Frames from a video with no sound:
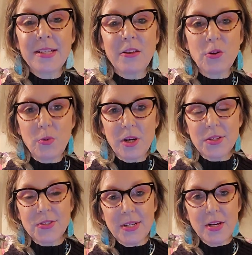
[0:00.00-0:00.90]
In other
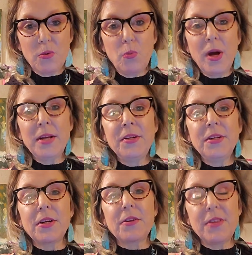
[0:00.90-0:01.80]
words,
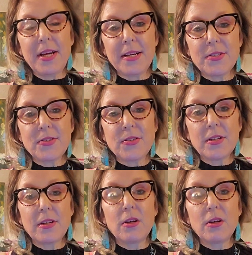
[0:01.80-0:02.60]
when you're this,